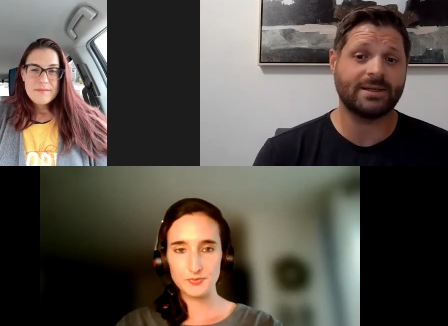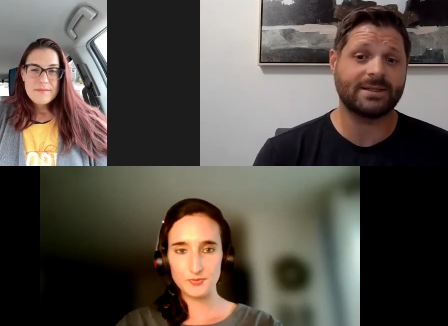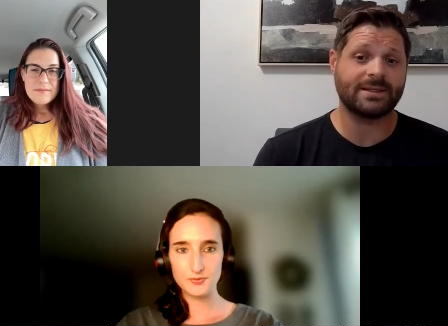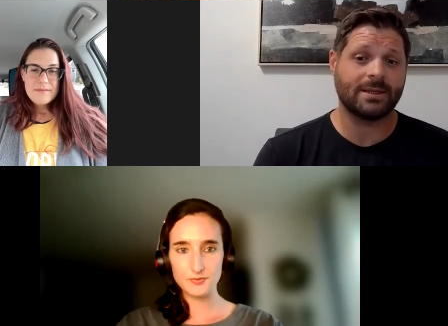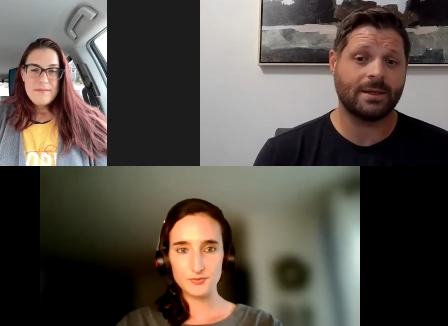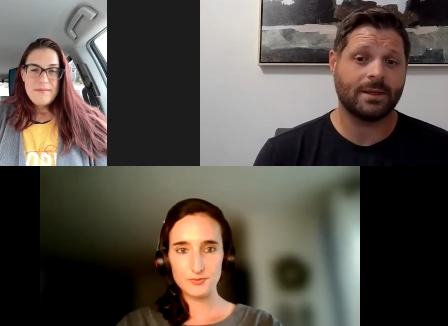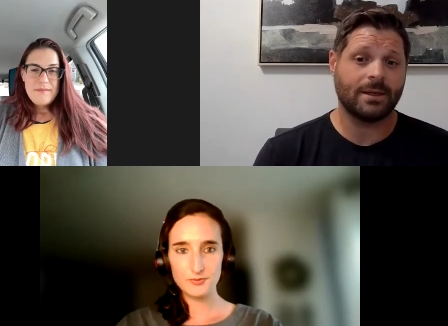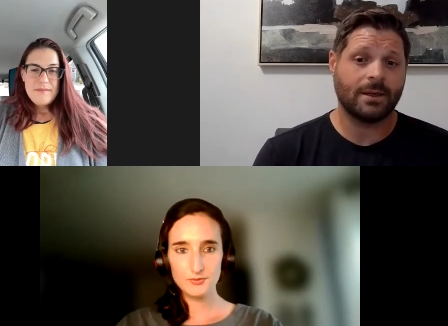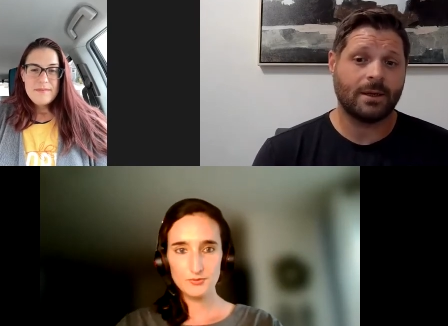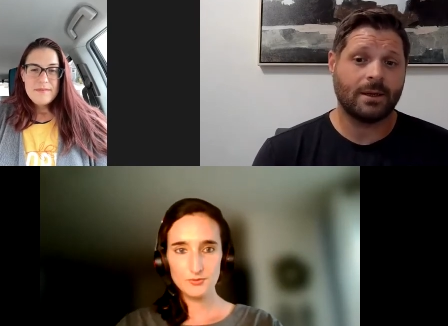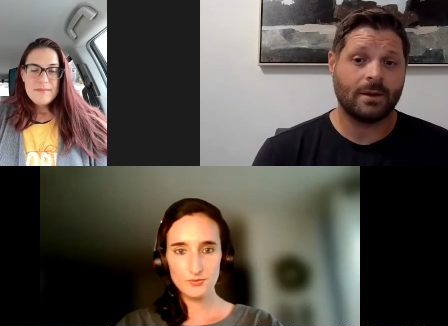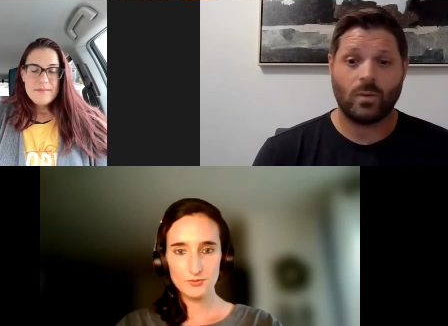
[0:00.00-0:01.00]
Speaker 1: us,
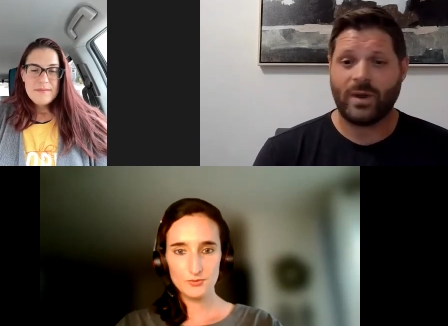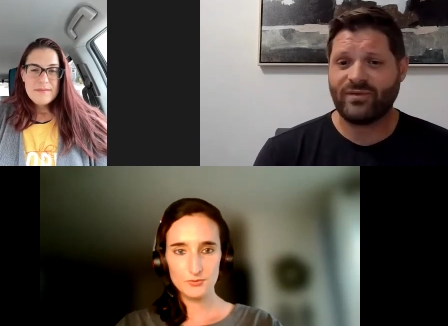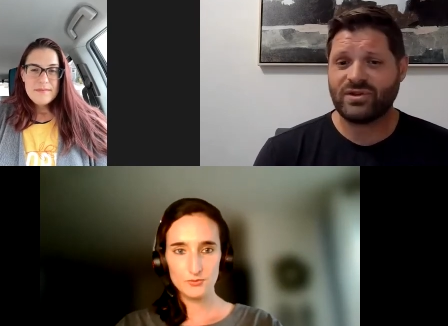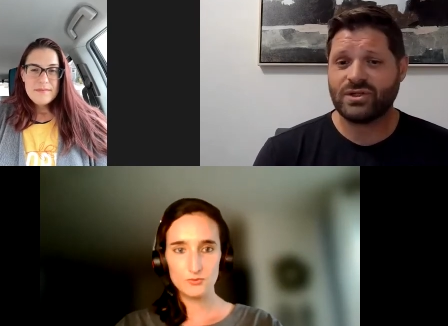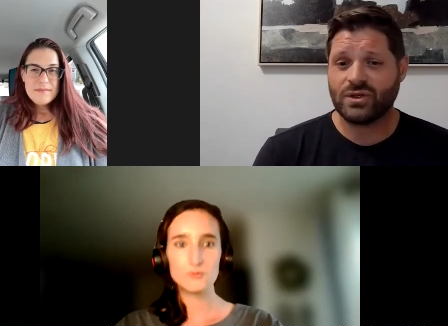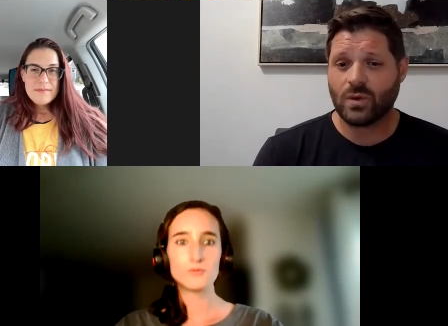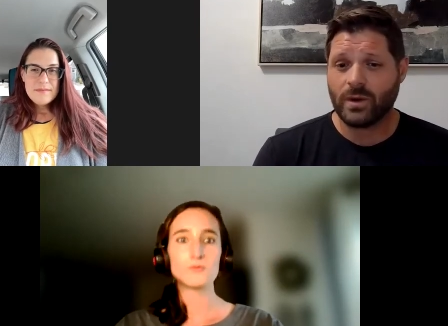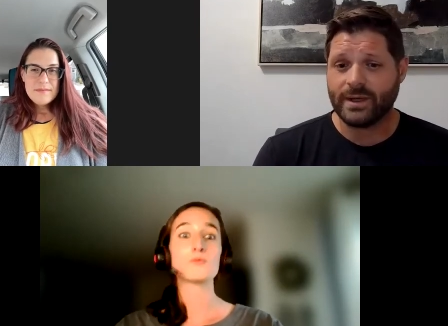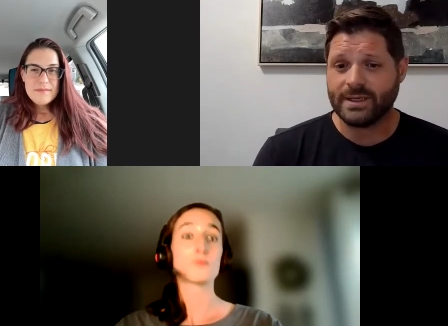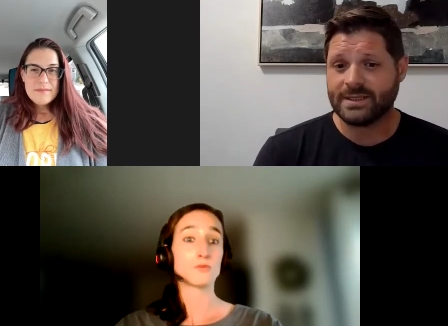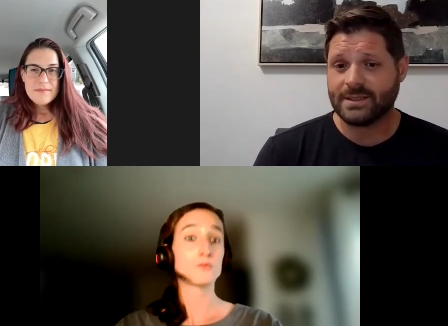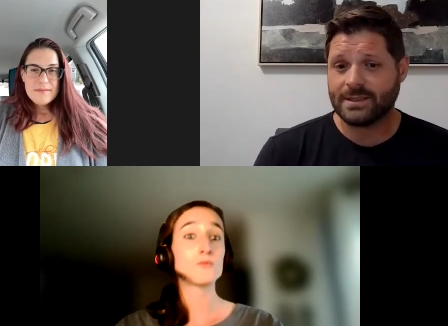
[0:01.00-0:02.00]
we have a
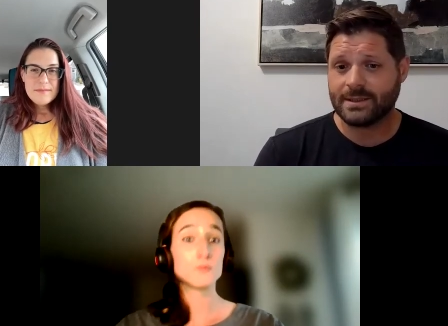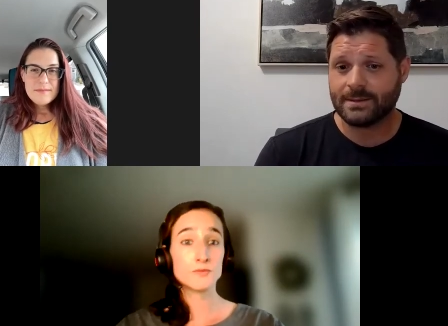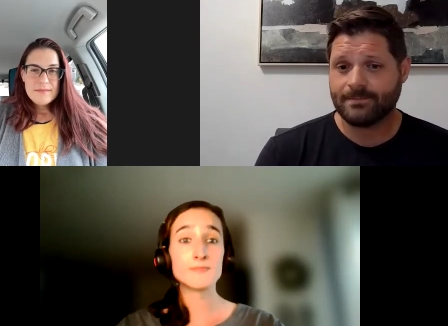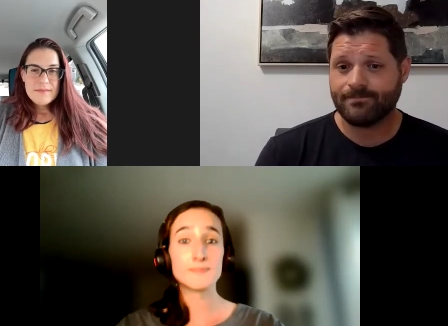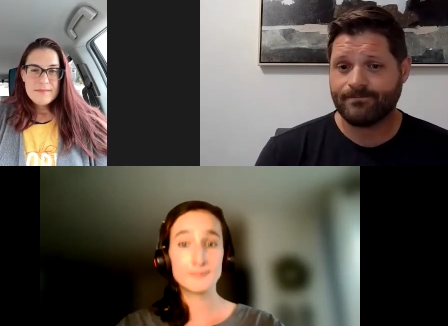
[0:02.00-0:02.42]
choice